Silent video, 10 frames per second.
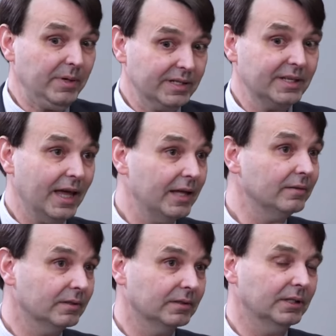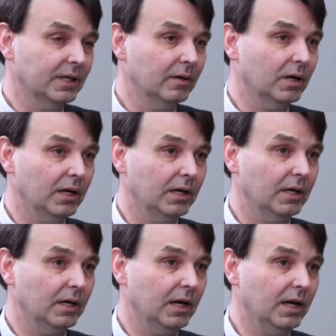Because again,
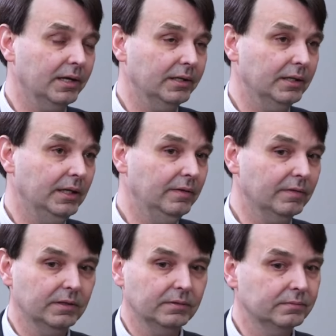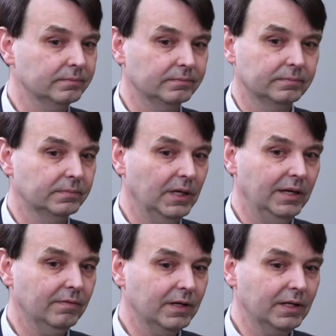even
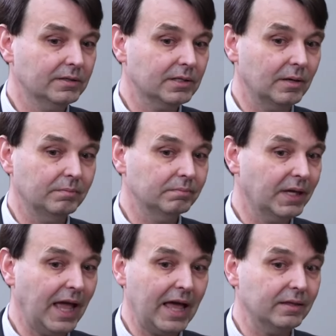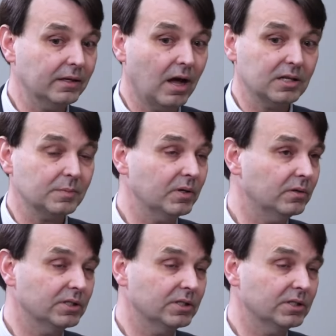in some Catholic hospital